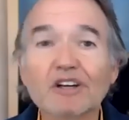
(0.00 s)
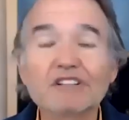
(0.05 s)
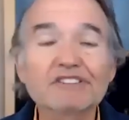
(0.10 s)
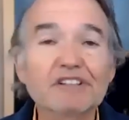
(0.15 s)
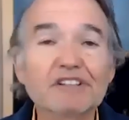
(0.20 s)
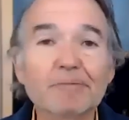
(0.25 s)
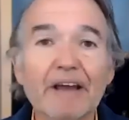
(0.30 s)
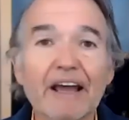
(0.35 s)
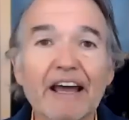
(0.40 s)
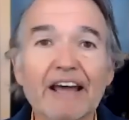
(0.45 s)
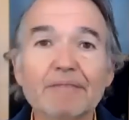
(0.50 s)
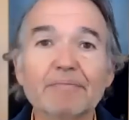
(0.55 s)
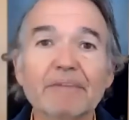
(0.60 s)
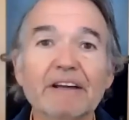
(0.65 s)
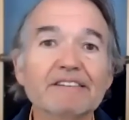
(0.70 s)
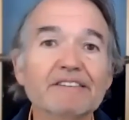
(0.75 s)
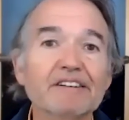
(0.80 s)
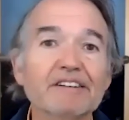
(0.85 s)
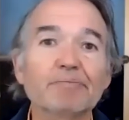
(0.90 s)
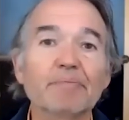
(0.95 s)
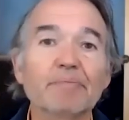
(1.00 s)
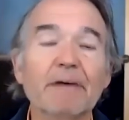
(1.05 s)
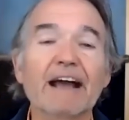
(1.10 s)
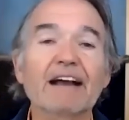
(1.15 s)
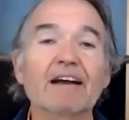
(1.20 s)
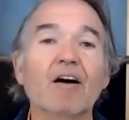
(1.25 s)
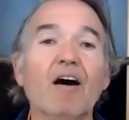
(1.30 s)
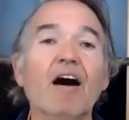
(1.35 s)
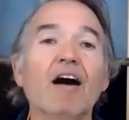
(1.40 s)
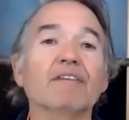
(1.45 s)
a man, men just back
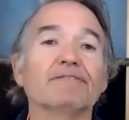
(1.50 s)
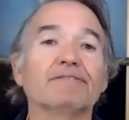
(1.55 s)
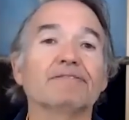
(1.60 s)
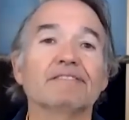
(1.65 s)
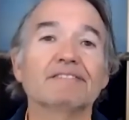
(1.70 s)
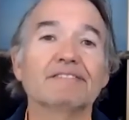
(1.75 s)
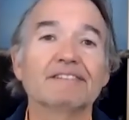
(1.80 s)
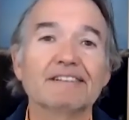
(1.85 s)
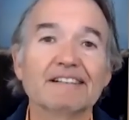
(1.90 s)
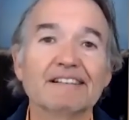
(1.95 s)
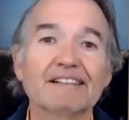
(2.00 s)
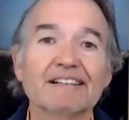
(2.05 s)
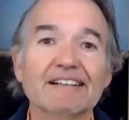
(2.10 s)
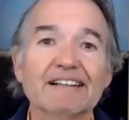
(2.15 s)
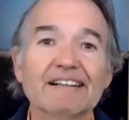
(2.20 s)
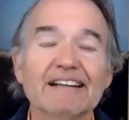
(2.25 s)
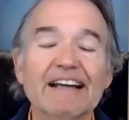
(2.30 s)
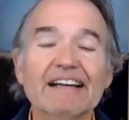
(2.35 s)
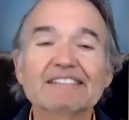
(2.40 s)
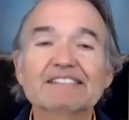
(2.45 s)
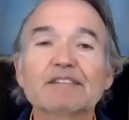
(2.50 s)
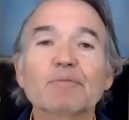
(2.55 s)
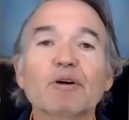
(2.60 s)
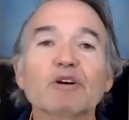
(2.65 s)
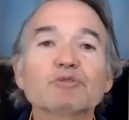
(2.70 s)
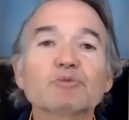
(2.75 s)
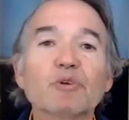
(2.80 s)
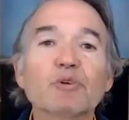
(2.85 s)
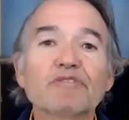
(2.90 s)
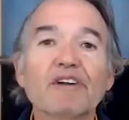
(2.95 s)
off. It's the most
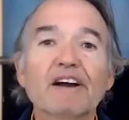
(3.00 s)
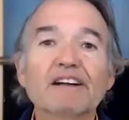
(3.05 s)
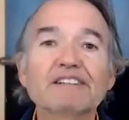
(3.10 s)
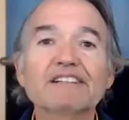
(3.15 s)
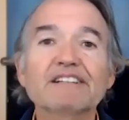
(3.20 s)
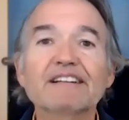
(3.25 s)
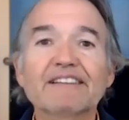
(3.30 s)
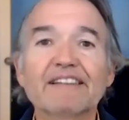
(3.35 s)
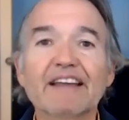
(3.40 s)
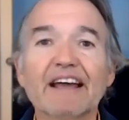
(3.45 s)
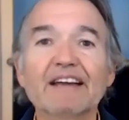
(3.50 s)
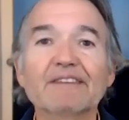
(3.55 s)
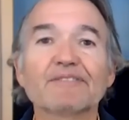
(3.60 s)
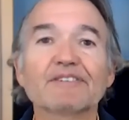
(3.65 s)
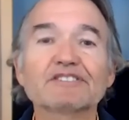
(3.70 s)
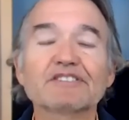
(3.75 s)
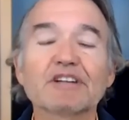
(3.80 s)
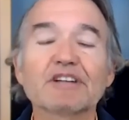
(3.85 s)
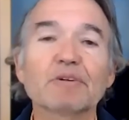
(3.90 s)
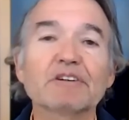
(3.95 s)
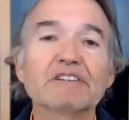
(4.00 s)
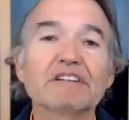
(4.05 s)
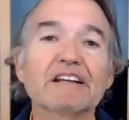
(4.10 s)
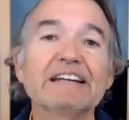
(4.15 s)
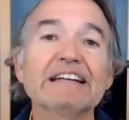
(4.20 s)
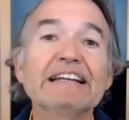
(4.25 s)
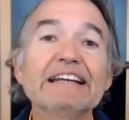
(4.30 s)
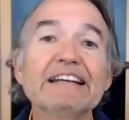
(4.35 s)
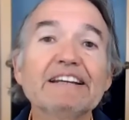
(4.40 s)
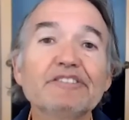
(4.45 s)
refreshing thing for someone to
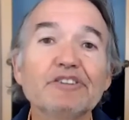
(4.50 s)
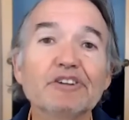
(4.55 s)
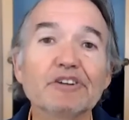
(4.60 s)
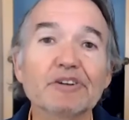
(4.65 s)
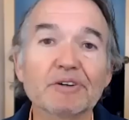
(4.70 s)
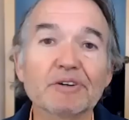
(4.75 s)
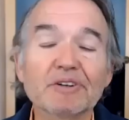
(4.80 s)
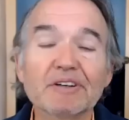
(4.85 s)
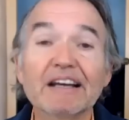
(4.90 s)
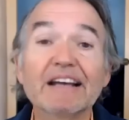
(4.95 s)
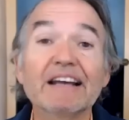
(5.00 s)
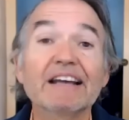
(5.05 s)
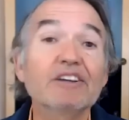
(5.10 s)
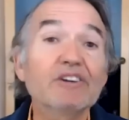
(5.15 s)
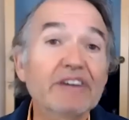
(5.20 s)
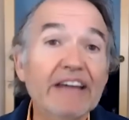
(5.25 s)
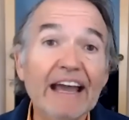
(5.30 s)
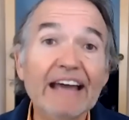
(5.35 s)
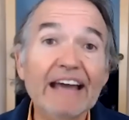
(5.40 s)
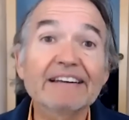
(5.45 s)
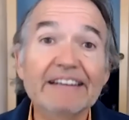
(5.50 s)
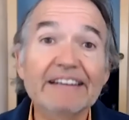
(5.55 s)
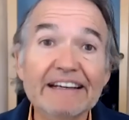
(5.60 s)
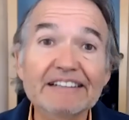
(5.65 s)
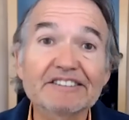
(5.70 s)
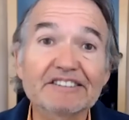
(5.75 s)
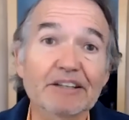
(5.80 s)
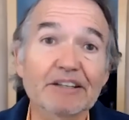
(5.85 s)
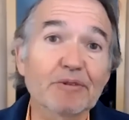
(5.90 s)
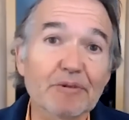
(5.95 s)
need you. You can't need
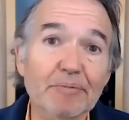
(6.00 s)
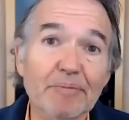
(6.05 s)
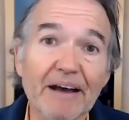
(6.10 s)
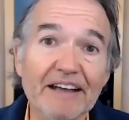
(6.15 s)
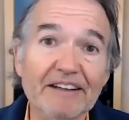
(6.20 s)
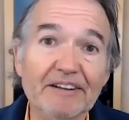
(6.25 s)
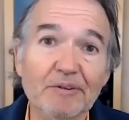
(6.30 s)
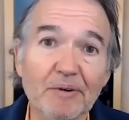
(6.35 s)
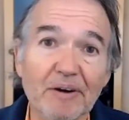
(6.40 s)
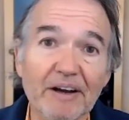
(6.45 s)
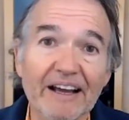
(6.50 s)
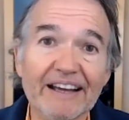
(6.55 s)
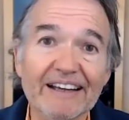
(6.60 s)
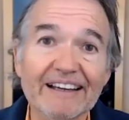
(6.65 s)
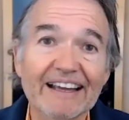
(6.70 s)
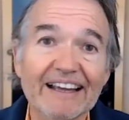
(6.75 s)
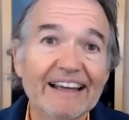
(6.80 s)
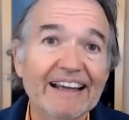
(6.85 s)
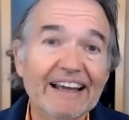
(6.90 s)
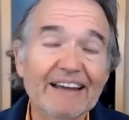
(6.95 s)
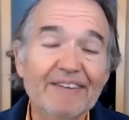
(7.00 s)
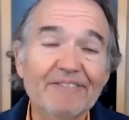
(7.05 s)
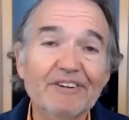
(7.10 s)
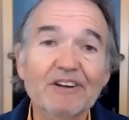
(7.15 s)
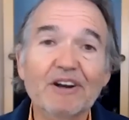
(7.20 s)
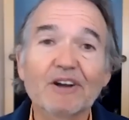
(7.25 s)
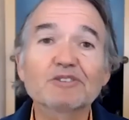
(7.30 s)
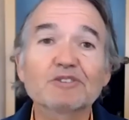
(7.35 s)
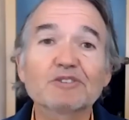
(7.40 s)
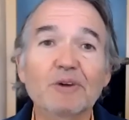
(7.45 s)
someone, by the way, if you
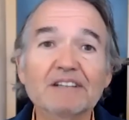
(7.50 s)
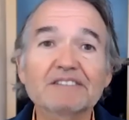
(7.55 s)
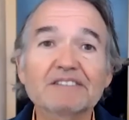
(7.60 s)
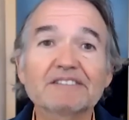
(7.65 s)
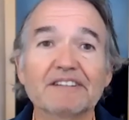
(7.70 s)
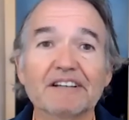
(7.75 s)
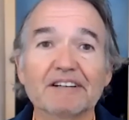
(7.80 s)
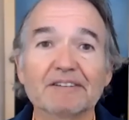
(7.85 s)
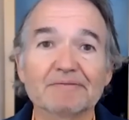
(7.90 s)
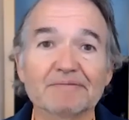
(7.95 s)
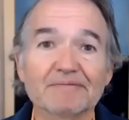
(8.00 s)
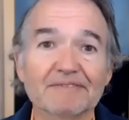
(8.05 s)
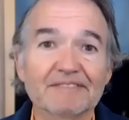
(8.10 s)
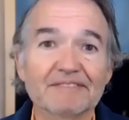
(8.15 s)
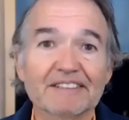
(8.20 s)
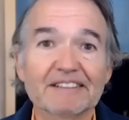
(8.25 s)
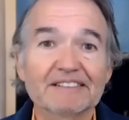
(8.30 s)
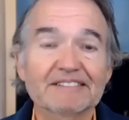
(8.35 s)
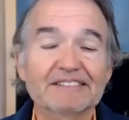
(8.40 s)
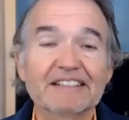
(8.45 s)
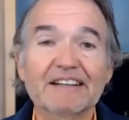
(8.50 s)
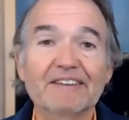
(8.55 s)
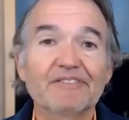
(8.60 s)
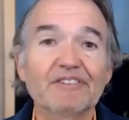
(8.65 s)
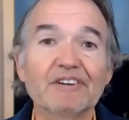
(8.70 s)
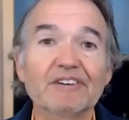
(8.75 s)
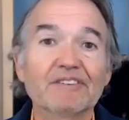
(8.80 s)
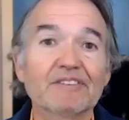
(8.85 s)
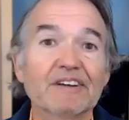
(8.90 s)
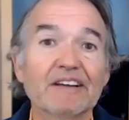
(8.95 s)
don't trust them. You see, if
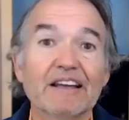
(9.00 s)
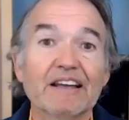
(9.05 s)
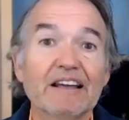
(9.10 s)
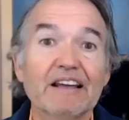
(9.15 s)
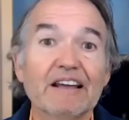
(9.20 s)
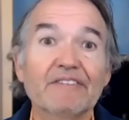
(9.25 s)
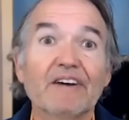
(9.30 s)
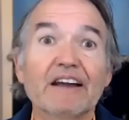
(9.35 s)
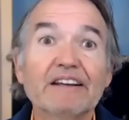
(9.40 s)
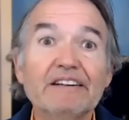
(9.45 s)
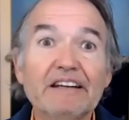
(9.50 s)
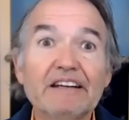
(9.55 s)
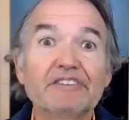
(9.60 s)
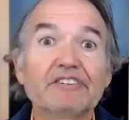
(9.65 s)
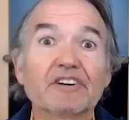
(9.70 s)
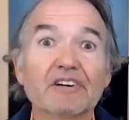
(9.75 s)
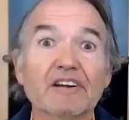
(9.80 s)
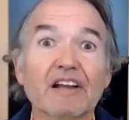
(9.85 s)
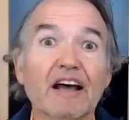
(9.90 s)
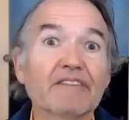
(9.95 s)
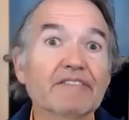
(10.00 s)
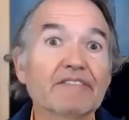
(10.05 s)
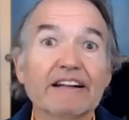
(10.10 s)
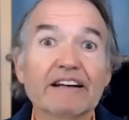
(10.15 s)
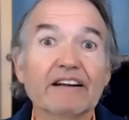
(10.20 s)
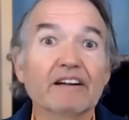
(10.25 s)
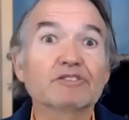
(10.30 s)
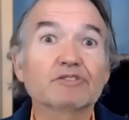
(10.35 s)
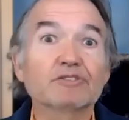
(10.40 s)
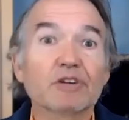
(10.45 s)
you if I need your love and I
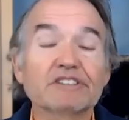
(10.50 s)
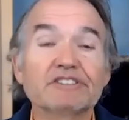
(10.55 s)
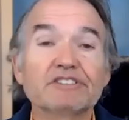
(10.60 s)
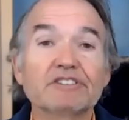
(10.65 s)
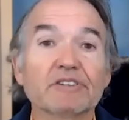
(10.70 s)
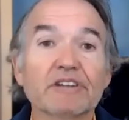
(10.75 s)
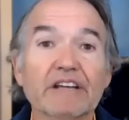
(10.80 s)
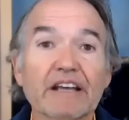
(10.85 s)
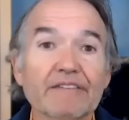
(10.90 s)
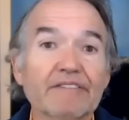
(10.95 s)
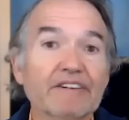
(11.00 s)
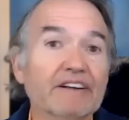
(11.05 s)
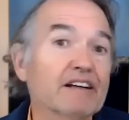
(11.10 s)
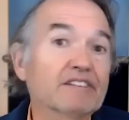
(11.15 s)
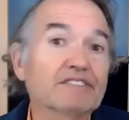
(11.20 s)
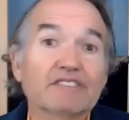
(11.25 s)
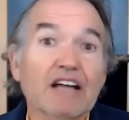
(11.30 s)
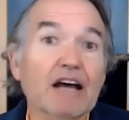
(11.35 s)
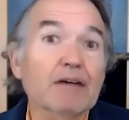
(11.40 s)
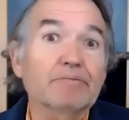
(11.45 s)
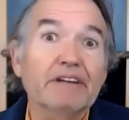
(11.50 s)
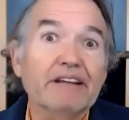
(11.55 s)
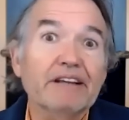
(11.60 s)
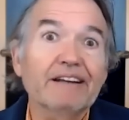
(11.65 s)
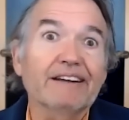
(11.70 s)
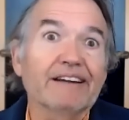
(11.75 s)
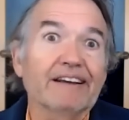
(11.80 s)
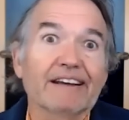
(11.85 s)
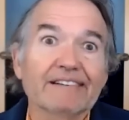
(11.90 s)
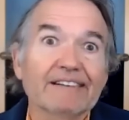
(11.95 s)
don't trust you'll give it, I'll stop
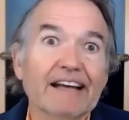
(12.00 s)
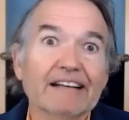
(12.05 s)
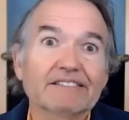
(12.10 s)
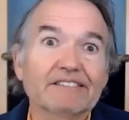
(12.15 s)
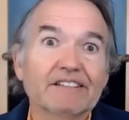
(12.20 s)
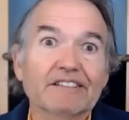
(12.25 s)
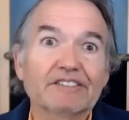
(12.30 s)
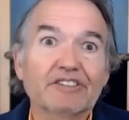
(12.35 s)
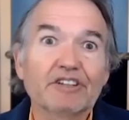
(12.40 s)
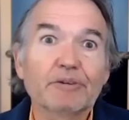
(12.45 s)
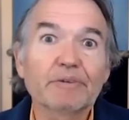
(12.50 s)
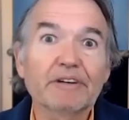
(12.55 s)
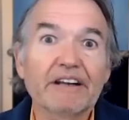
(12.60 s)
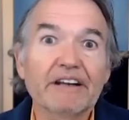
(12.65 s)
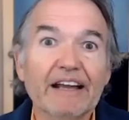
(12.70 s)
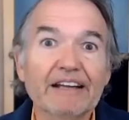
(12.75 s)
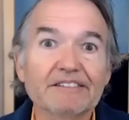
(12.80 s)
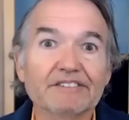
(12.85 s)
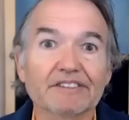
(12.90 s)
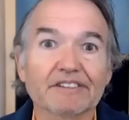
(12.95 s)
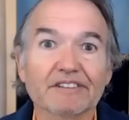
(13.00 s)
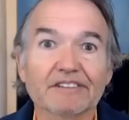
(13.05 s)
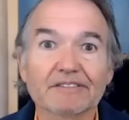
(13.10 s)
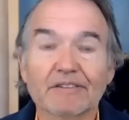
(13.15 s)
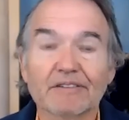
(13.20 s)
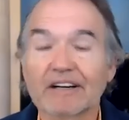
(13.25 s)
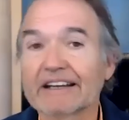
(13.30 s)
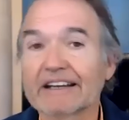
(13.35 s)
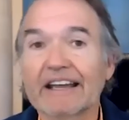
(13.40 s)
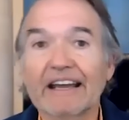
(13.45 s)
needing it. That's just human nature. Well,
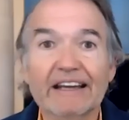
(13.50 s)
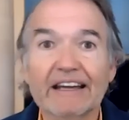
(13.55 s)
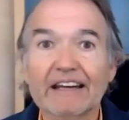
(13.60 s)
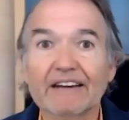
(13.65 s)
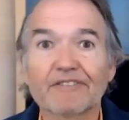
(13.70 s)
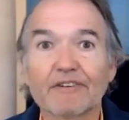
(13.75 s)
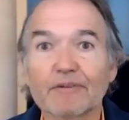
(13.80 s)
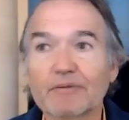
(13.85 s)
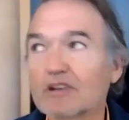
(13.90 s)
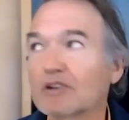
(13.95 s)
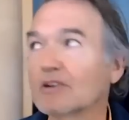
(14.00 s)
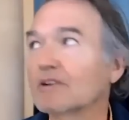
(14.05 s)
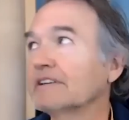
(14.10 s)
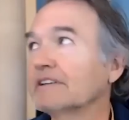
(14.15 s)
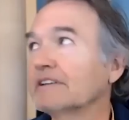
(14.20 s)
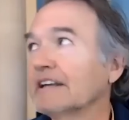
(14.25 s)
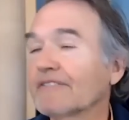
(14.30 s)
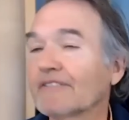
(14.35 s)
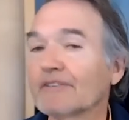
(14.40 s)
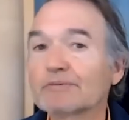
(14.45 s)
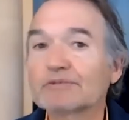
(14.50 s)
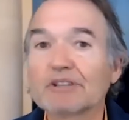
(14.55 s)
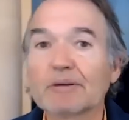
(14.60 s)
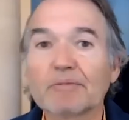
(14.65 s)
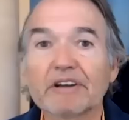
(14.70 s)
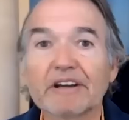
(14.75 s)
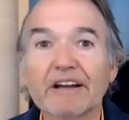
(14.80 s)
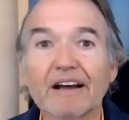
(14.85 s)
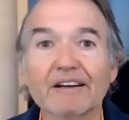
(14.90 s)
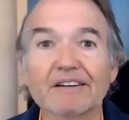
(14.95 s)
I can't get it from you. I'll need it from someone
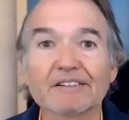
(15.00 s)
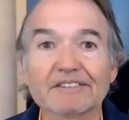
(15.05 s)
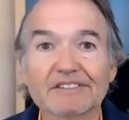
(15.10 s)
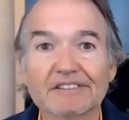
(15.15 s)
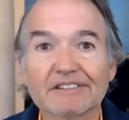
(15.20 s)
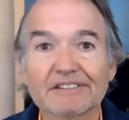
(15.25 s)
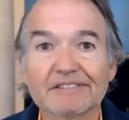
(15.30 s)
else,